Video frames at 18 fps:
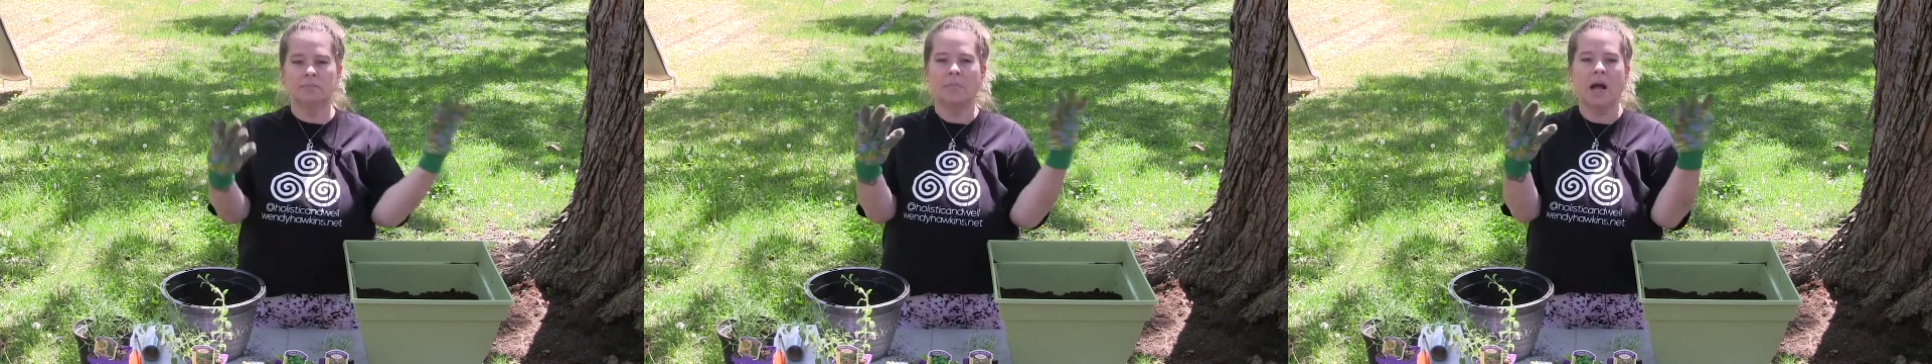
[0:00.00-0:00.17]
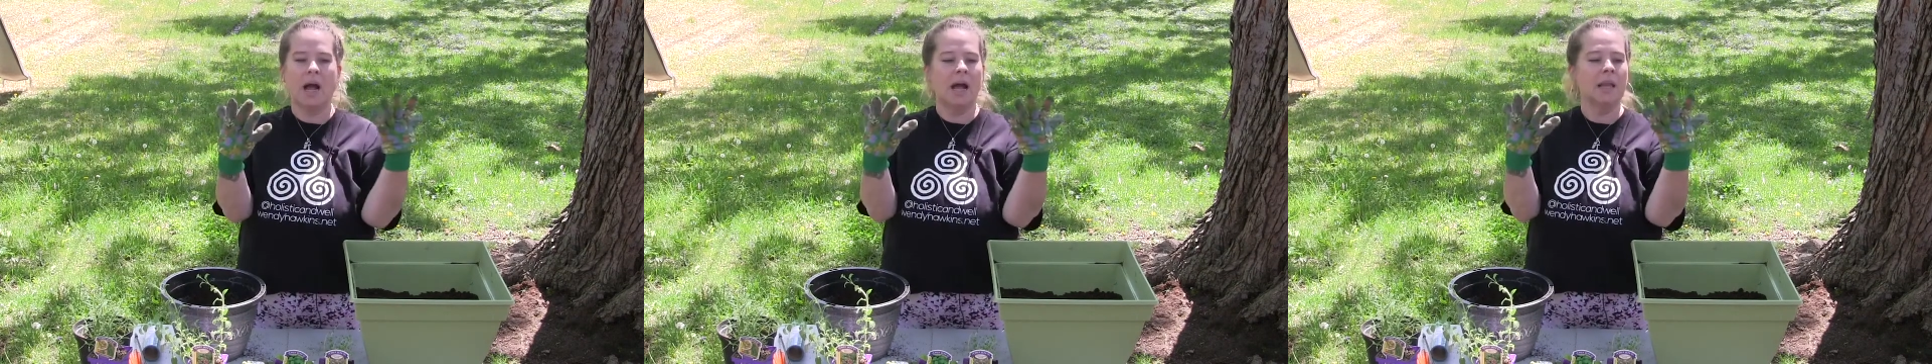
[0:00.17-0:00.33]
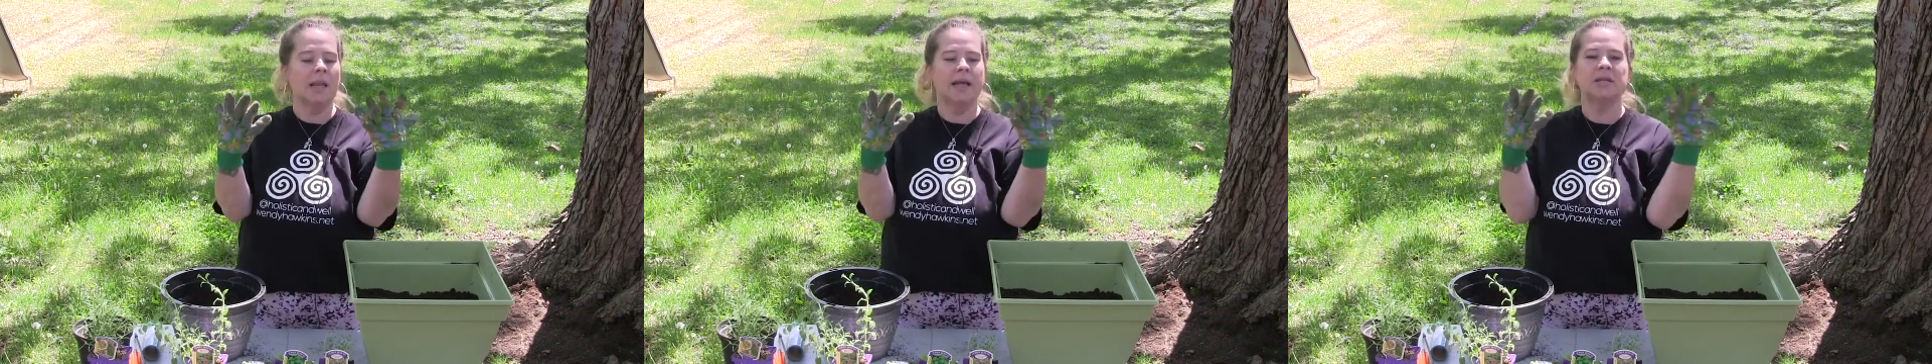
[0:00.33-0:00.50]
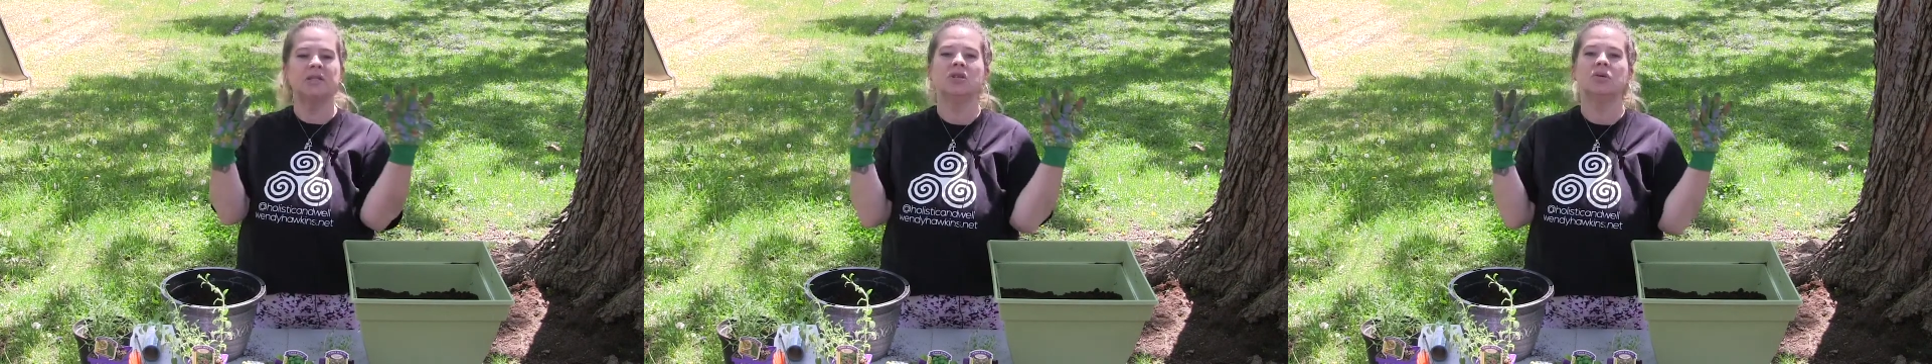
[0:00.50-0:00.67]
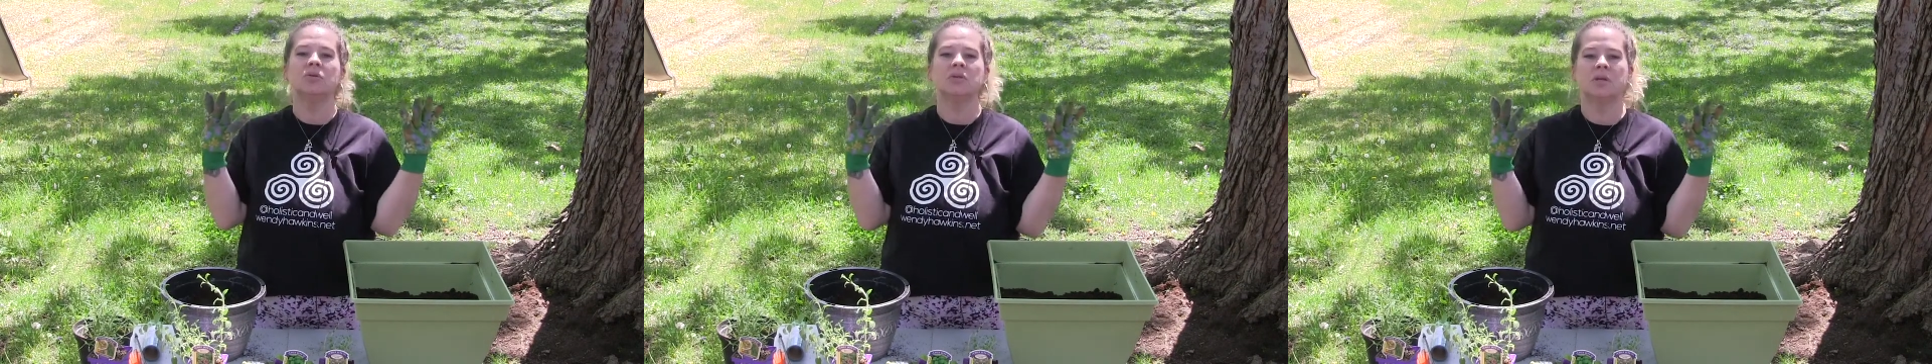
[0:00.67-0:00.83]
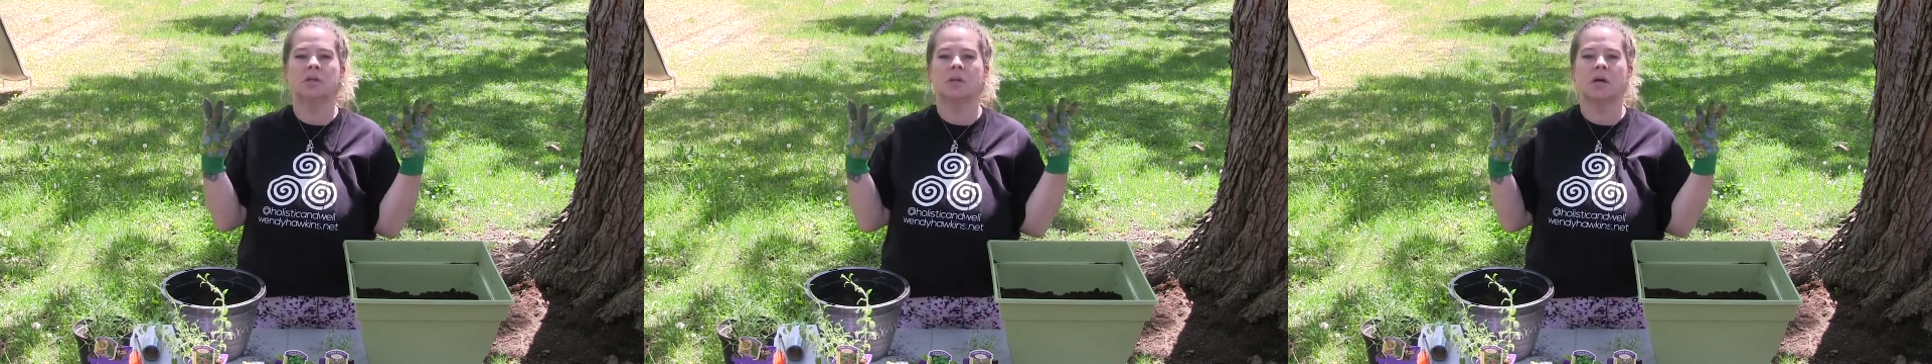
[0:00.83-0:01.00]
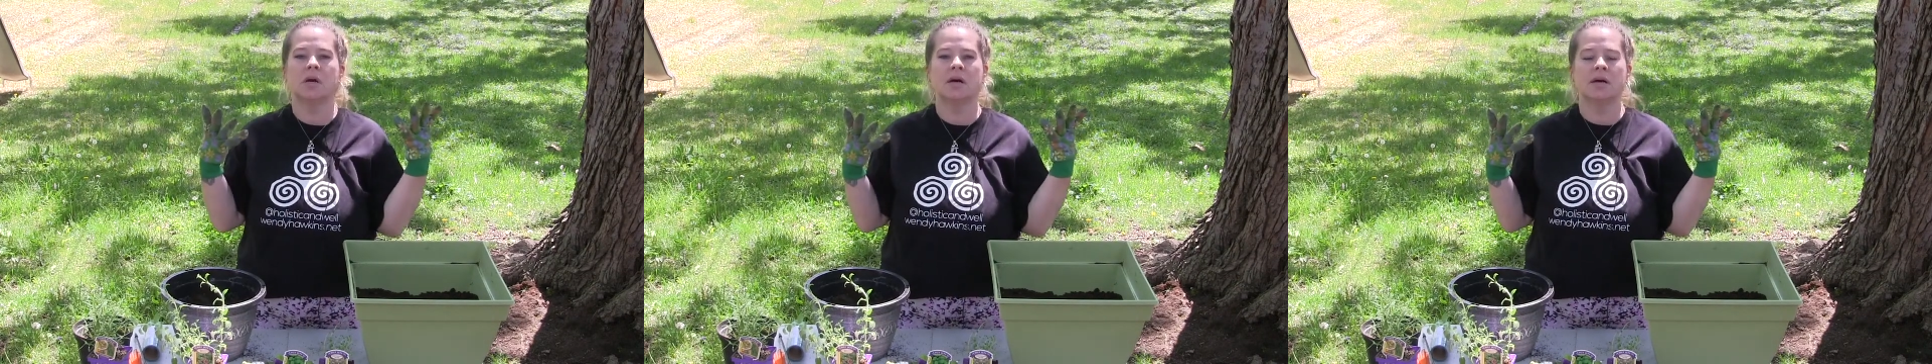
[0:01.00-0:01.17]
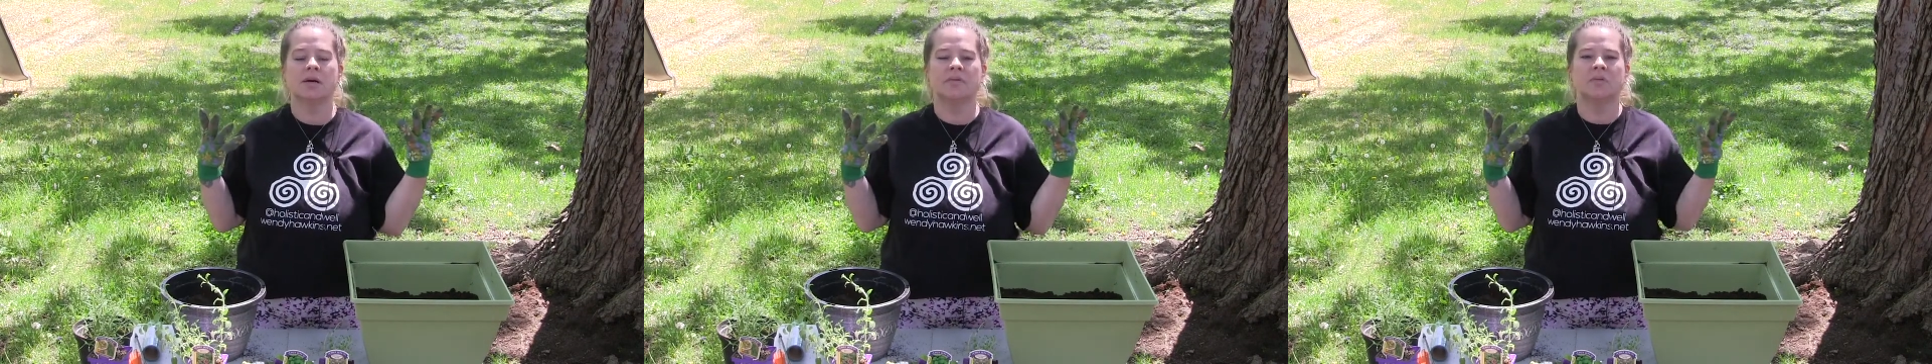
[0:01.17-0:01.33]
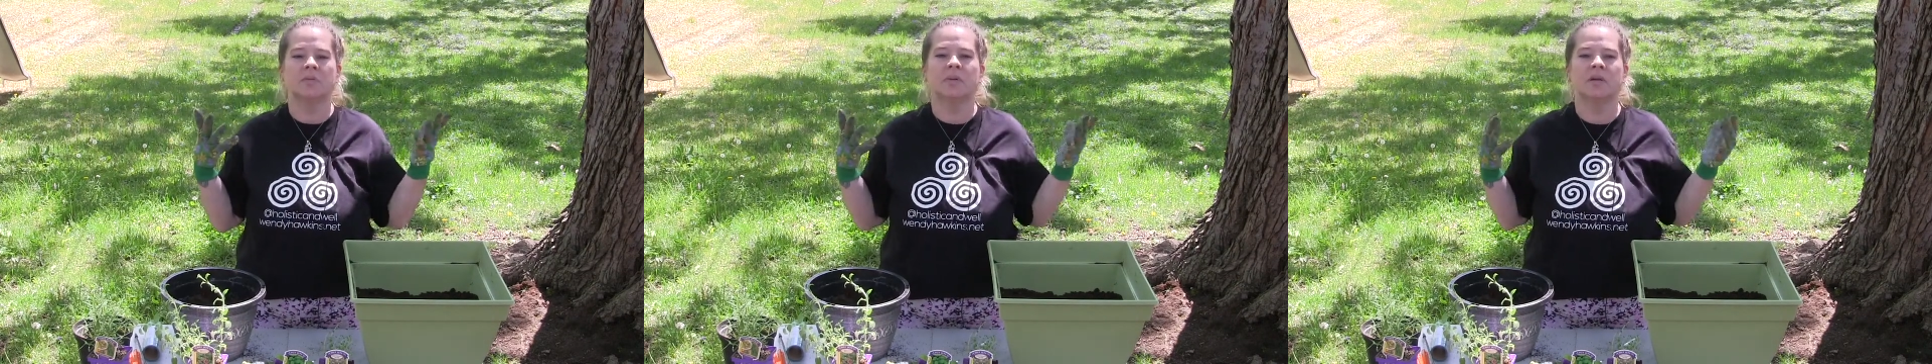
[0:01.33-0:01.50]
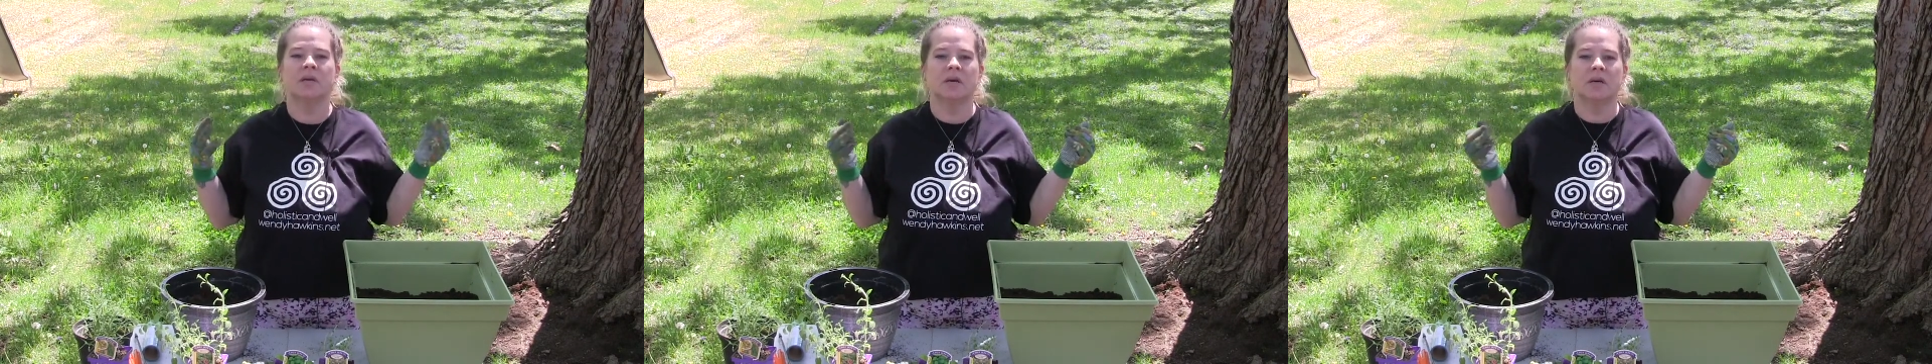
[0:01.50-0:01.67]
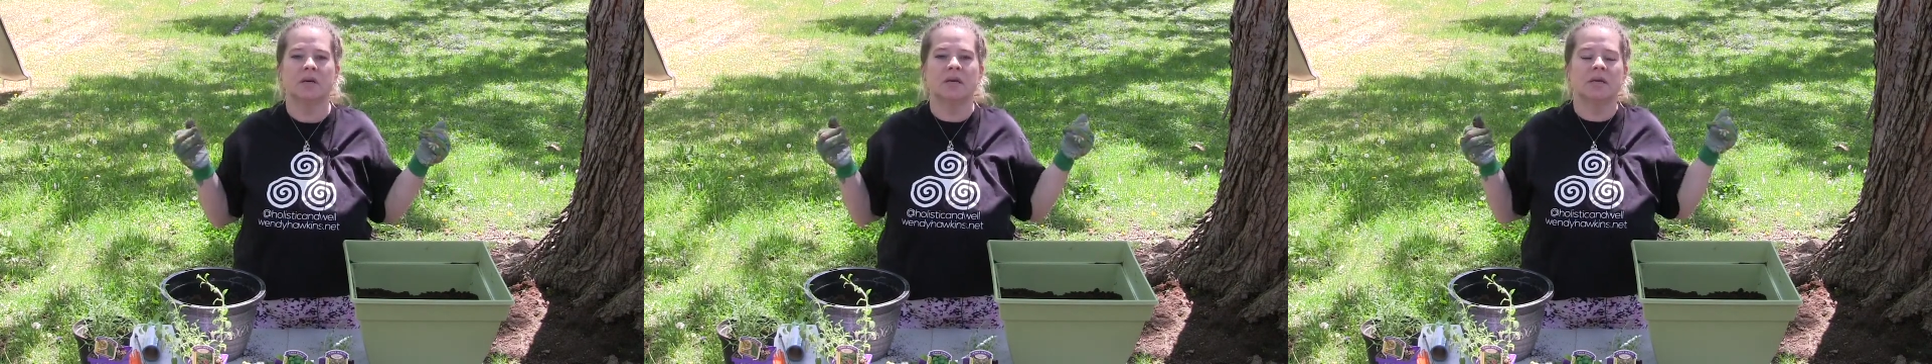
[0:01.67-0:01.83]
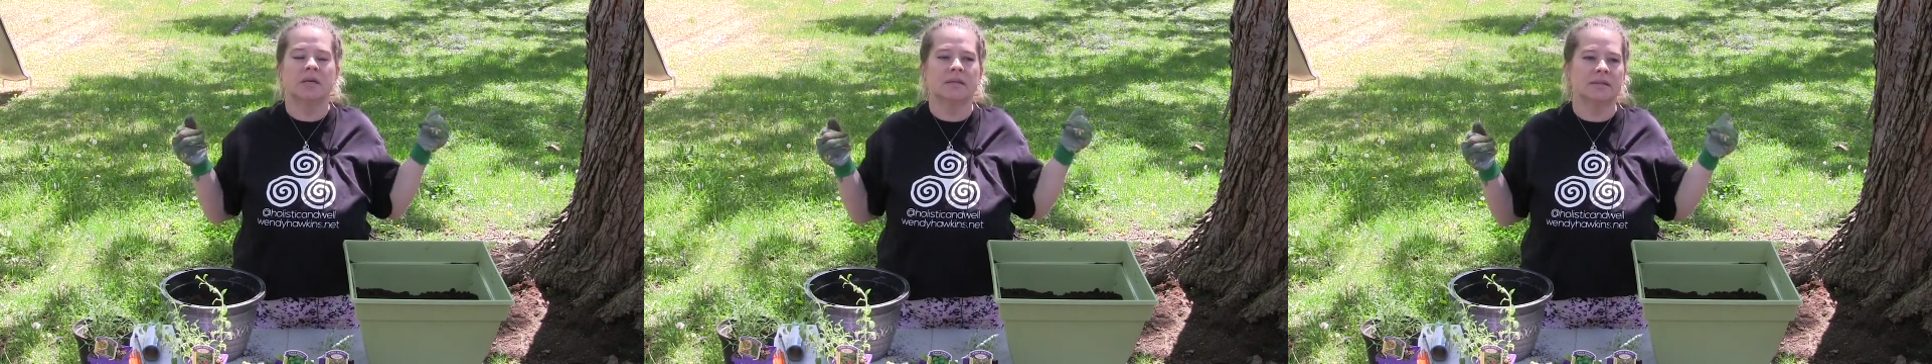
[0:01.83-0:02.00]
I like to use gloves
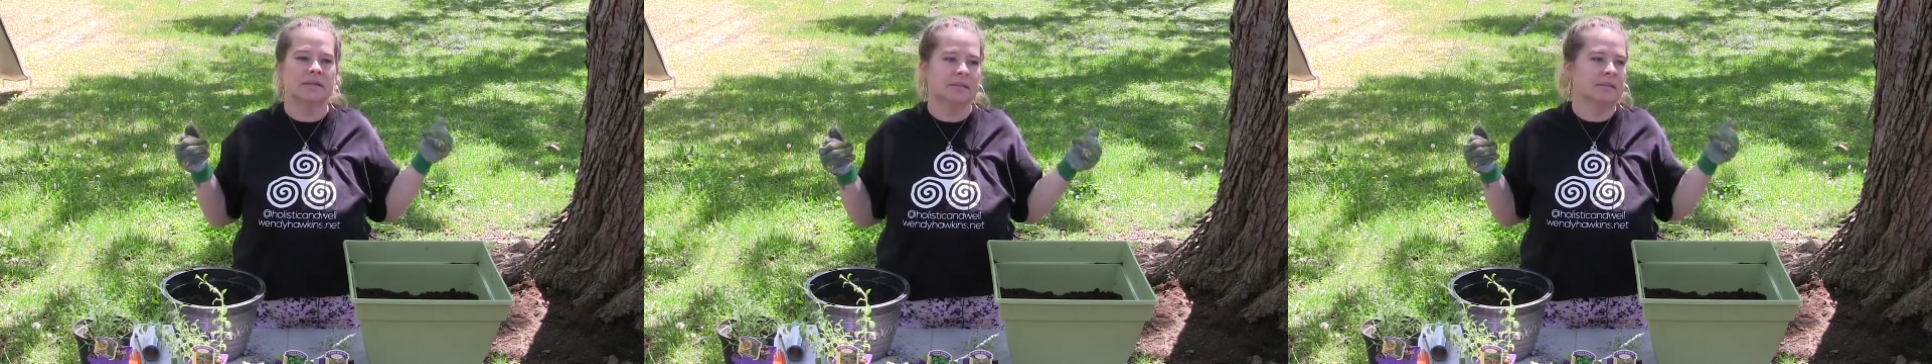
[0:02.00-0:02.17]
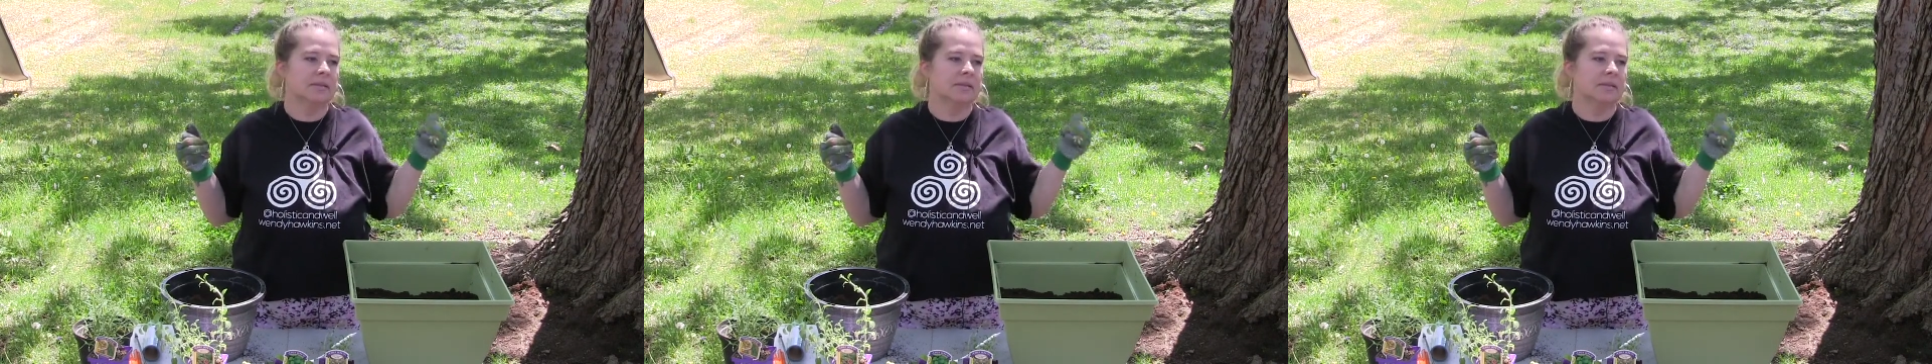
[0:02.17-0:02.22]
because